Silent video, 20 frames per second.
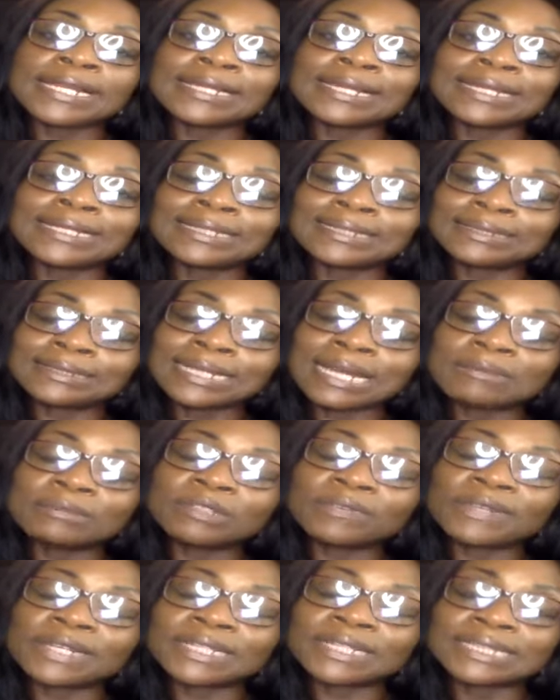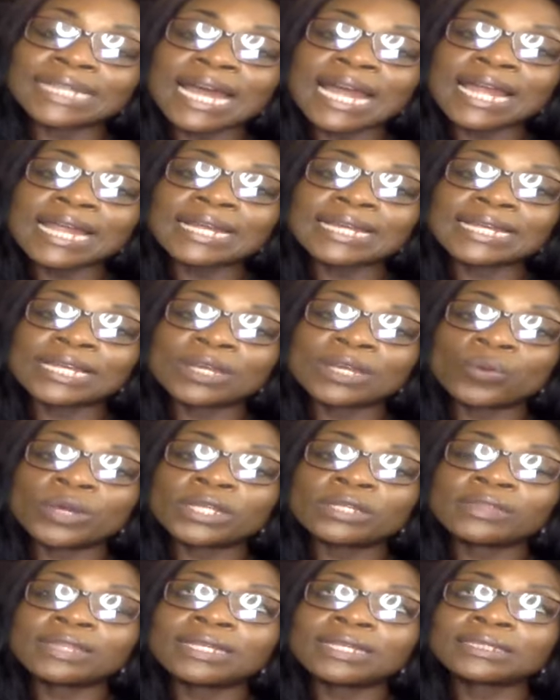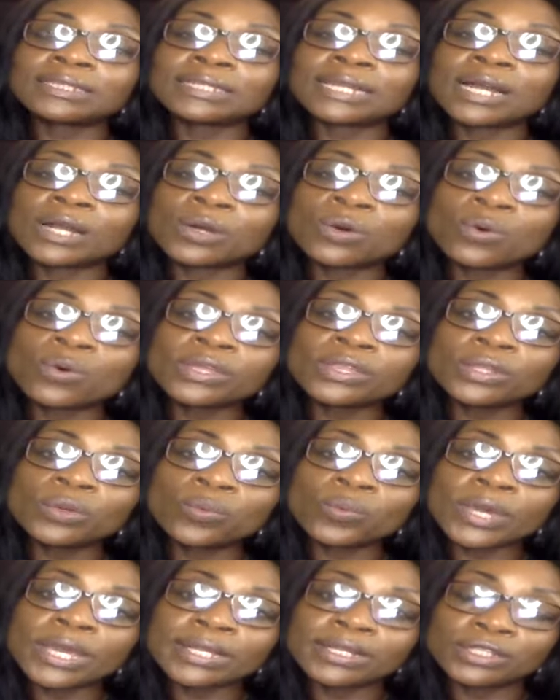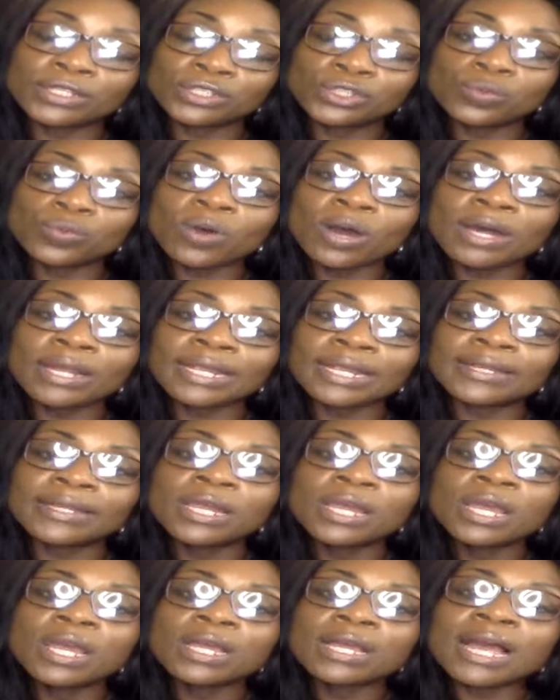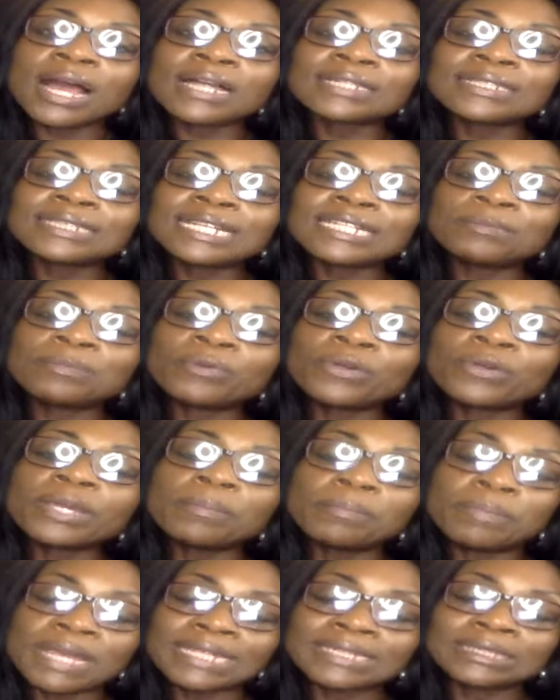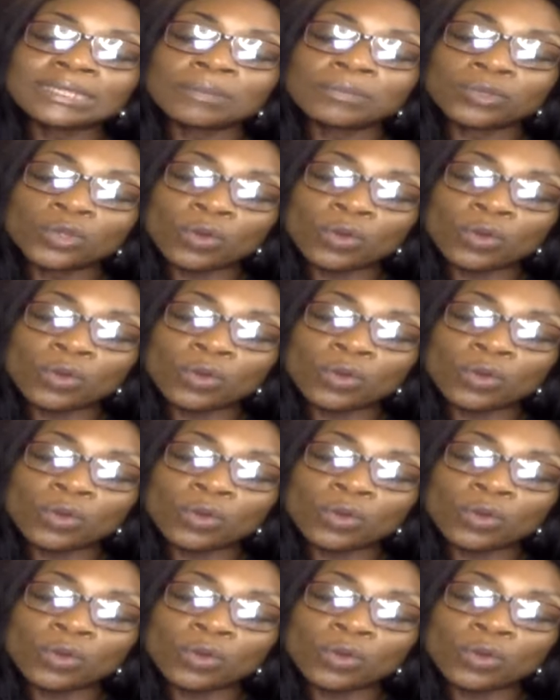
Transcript: in, in times of anxiety and when things are not going the way that you want it, God said, bring, make up.